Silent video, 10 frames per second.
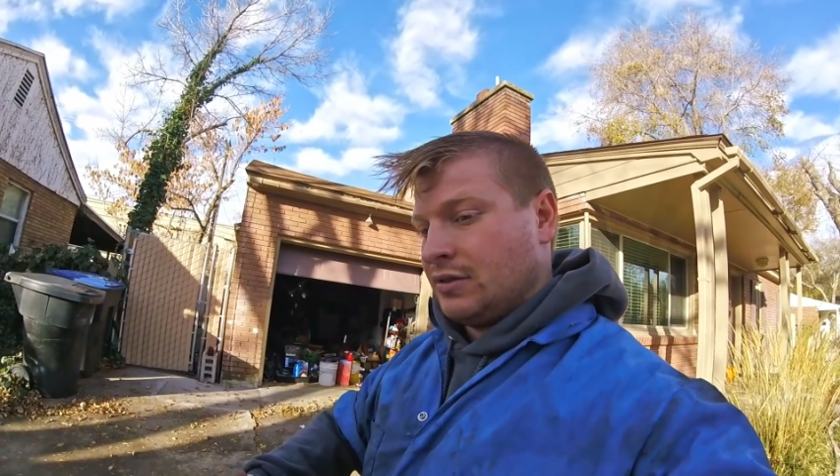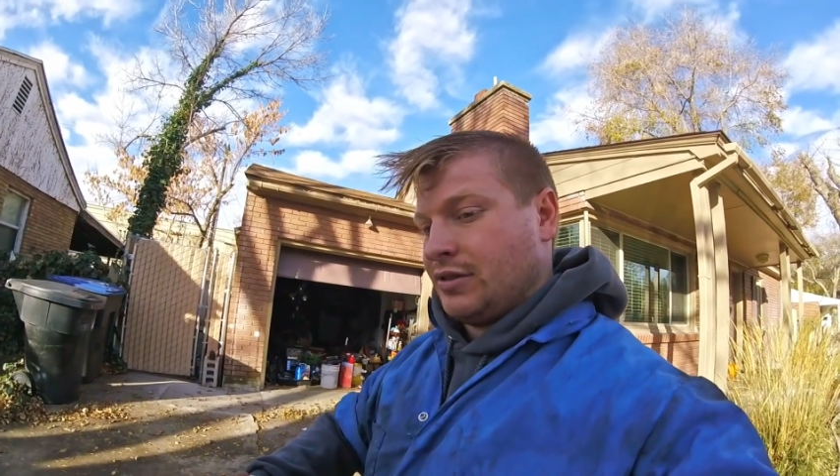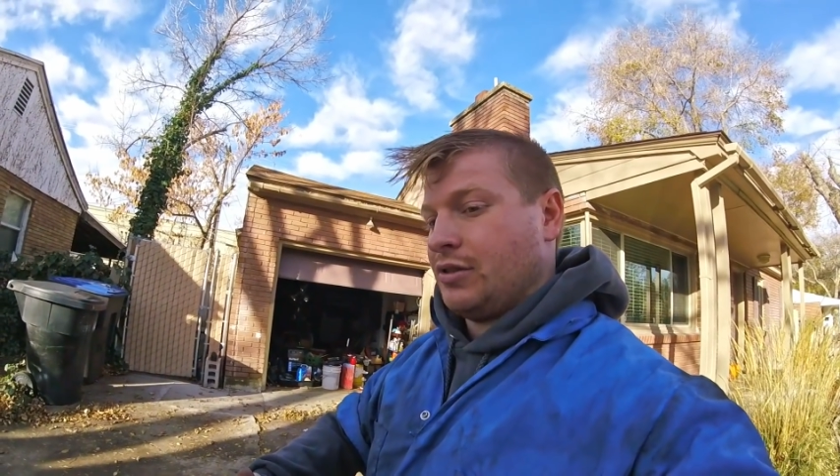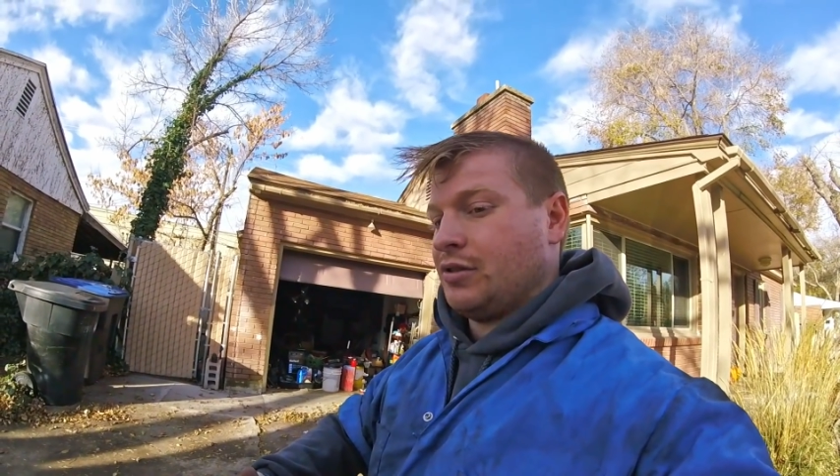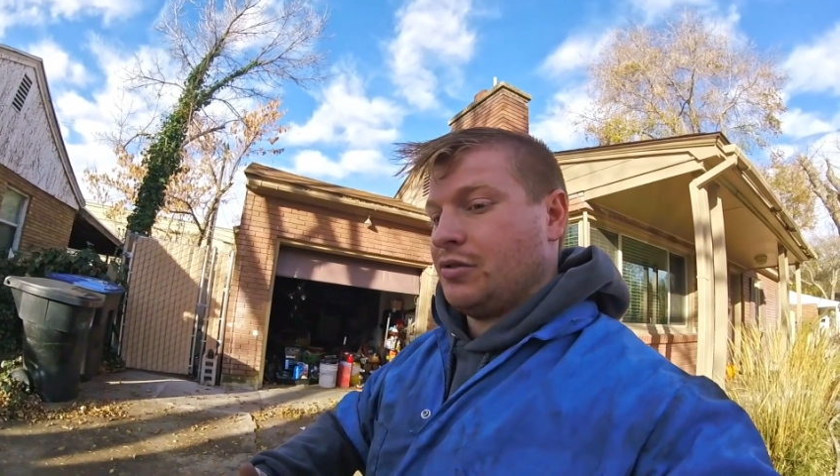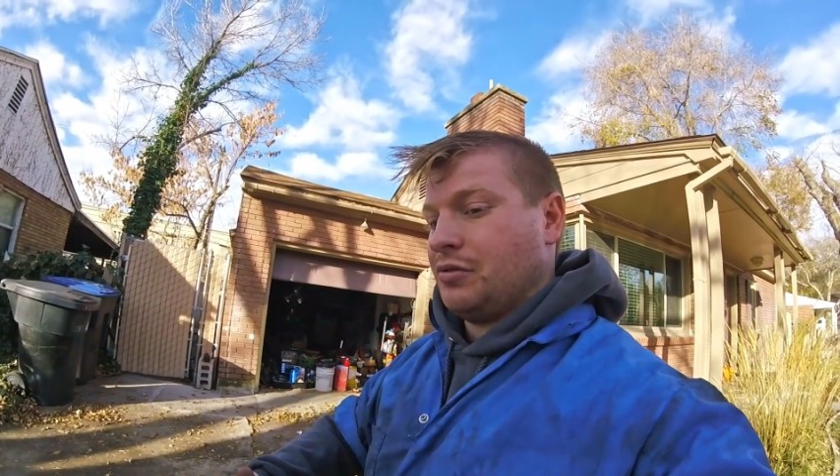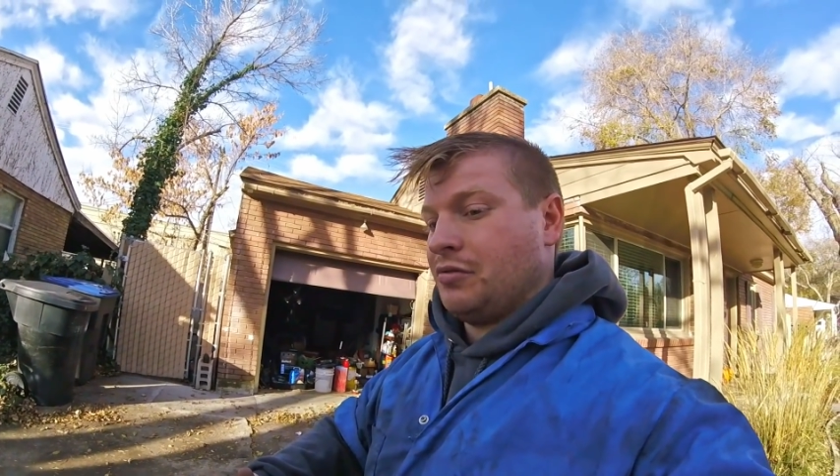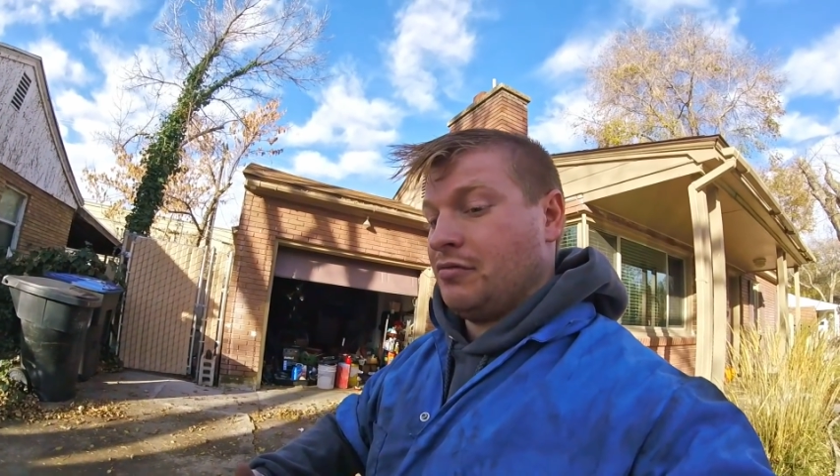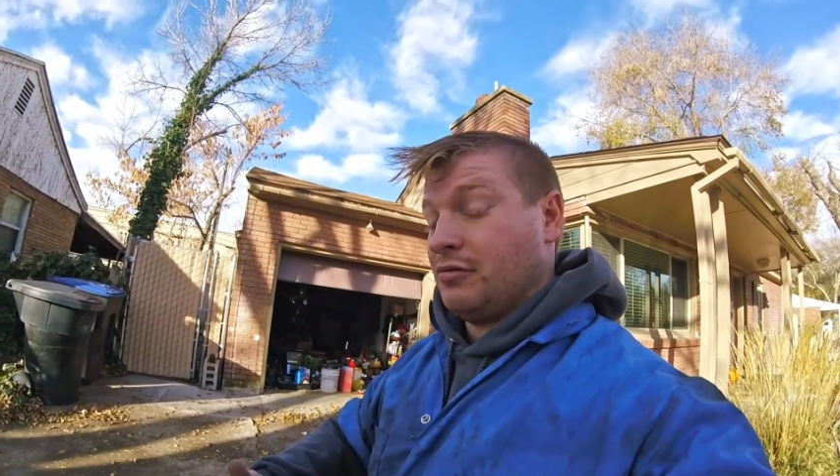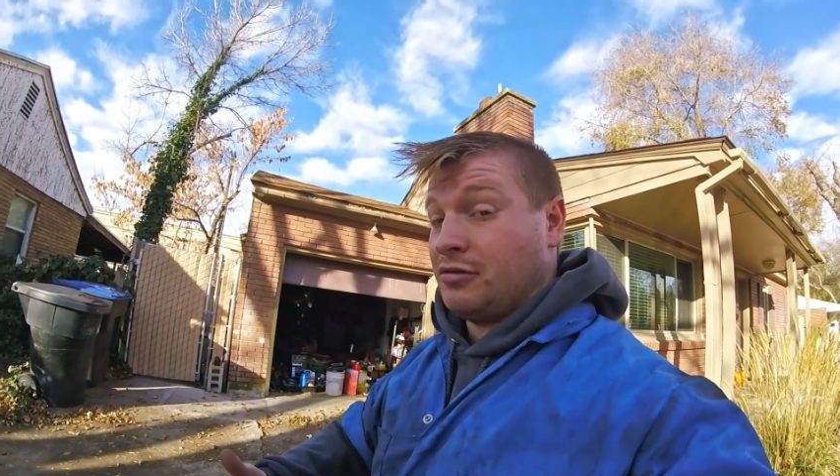so
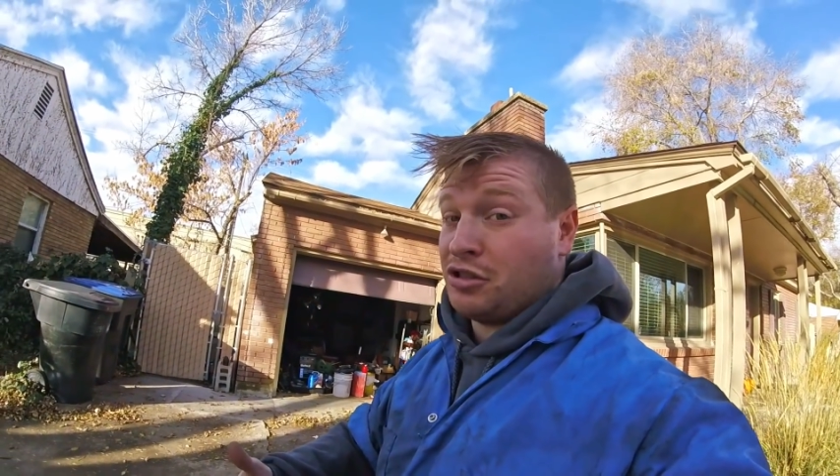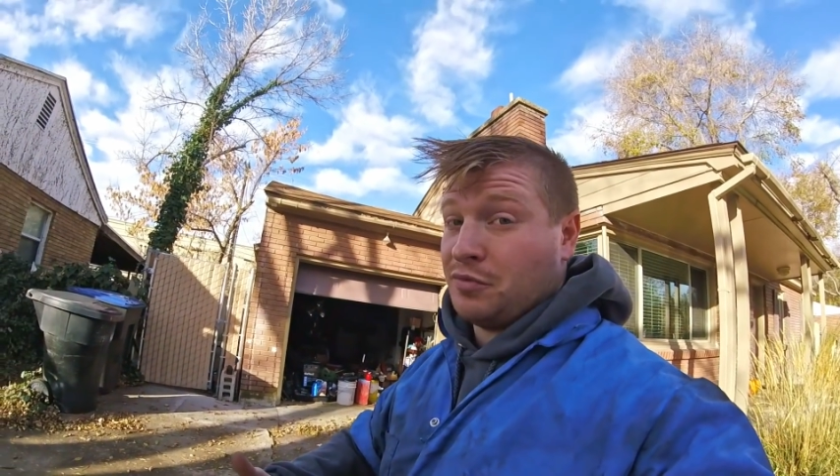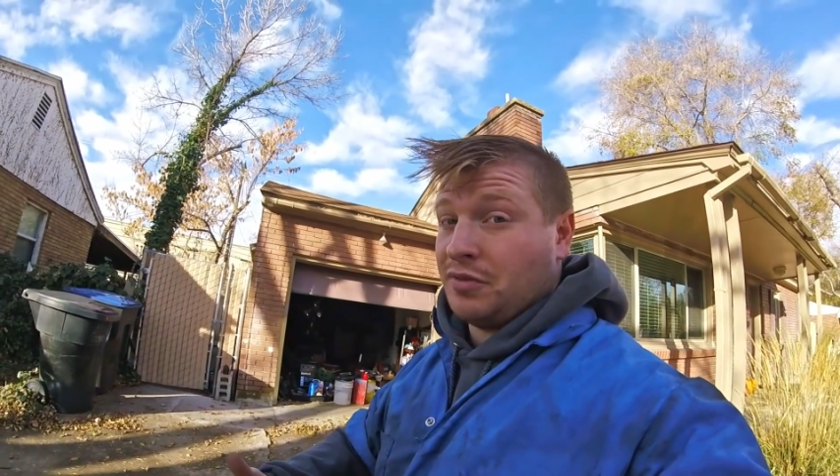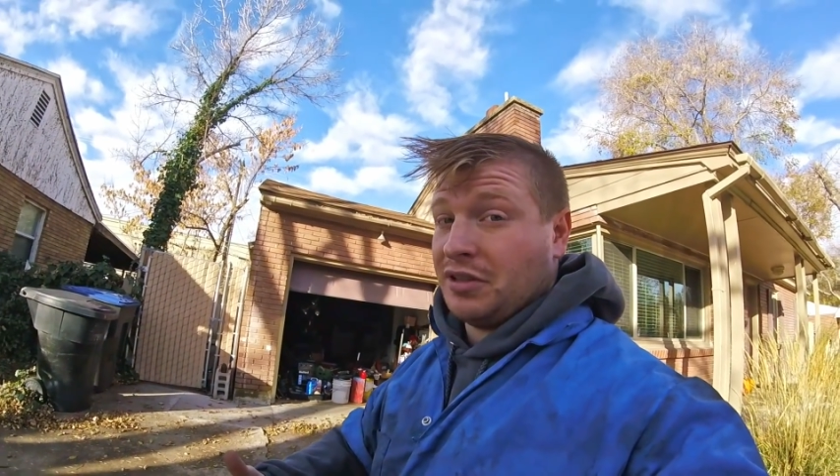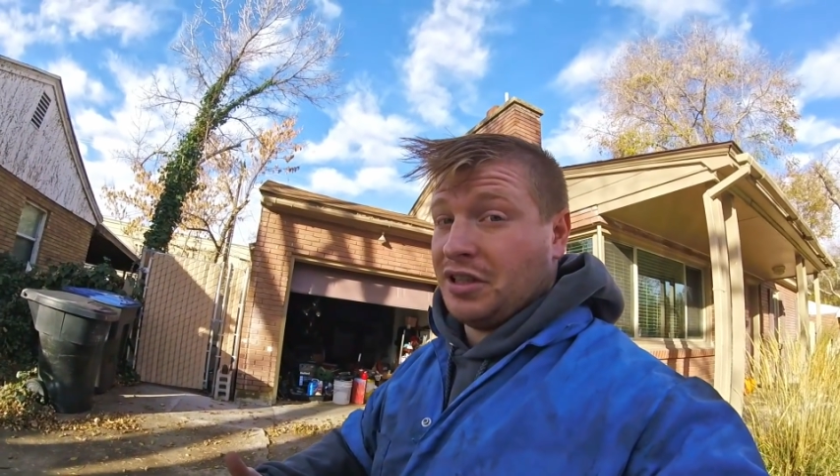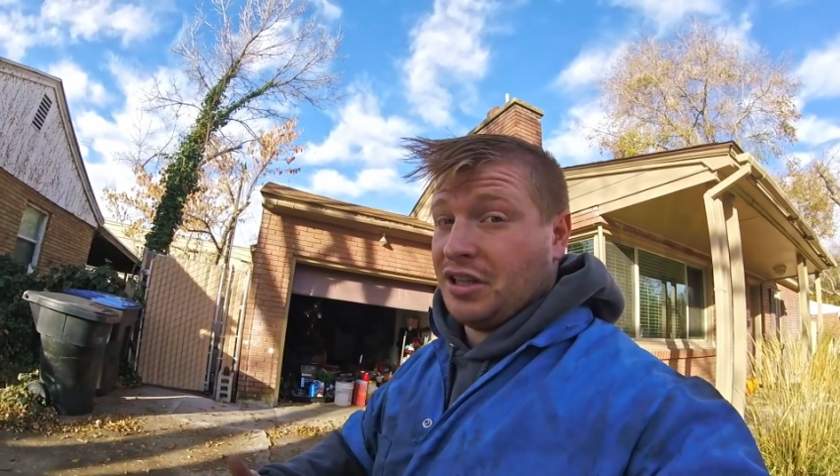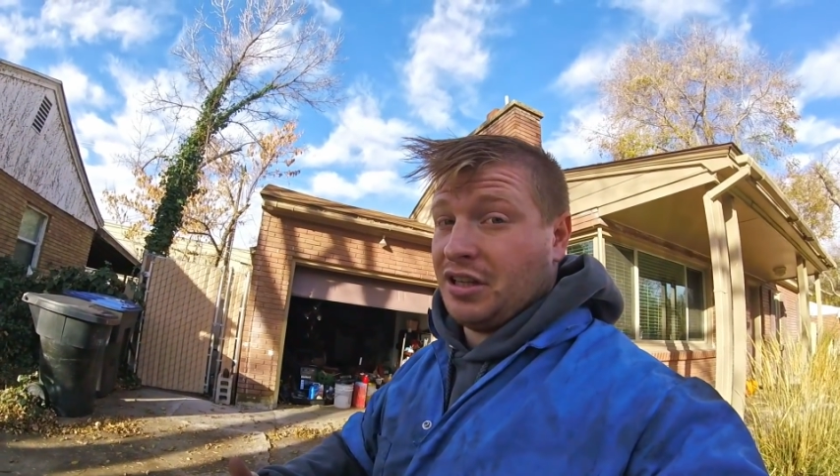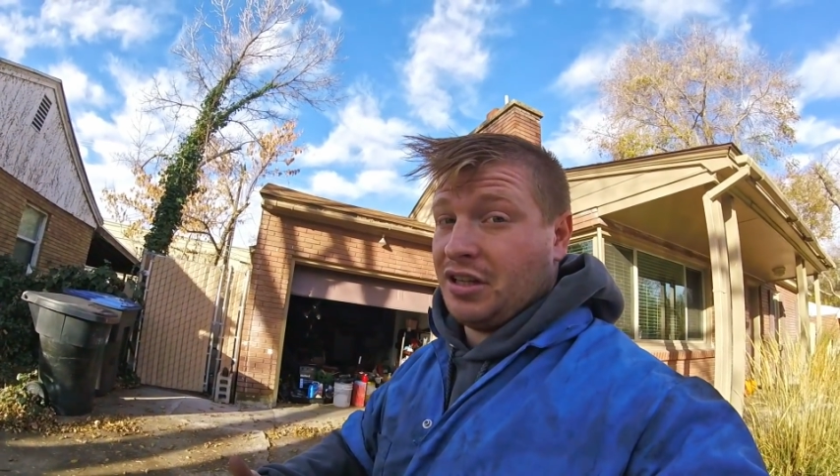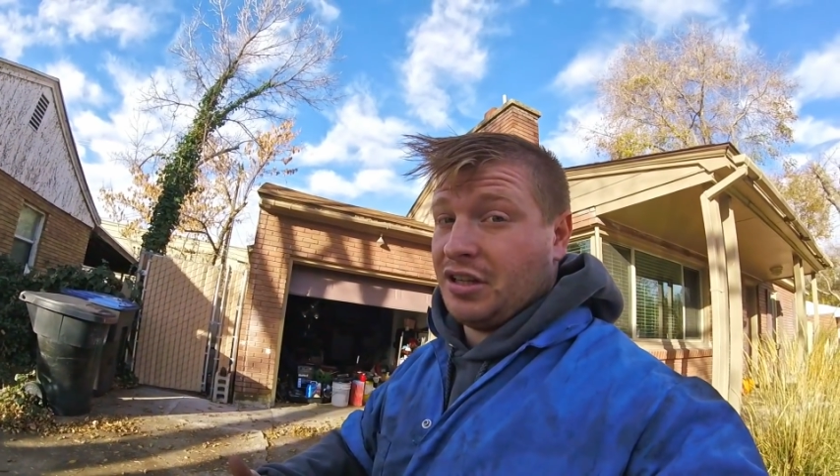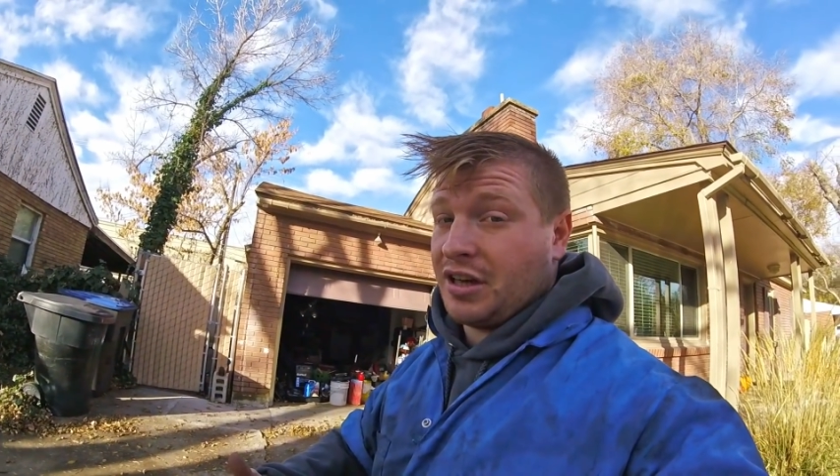
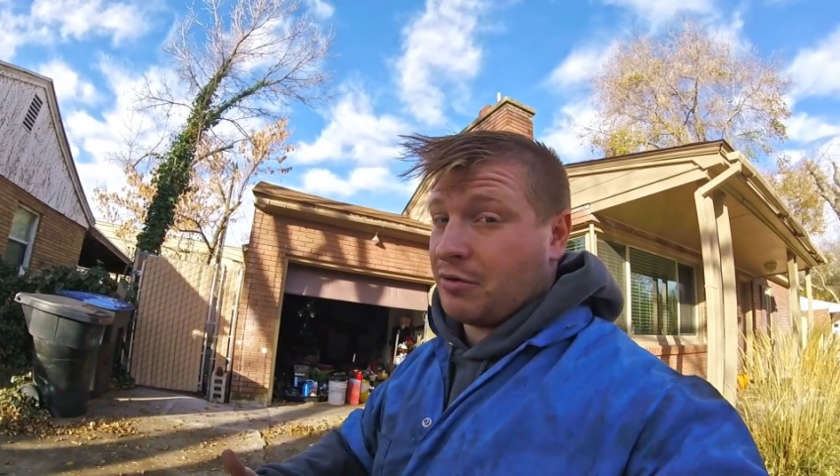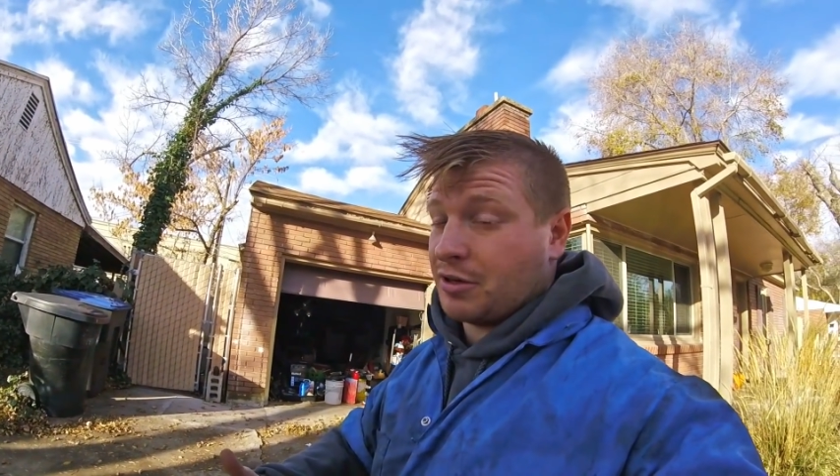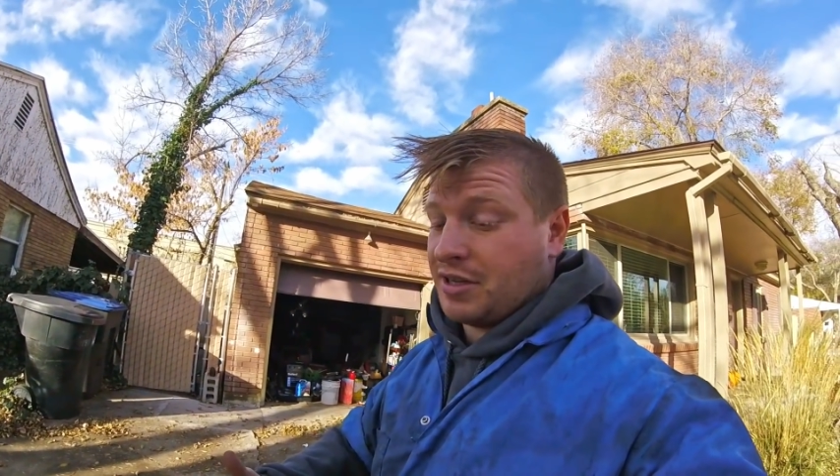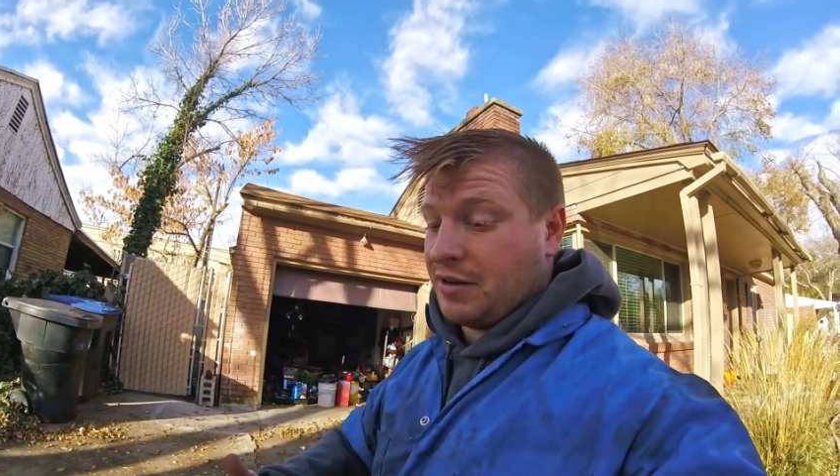hopefully that works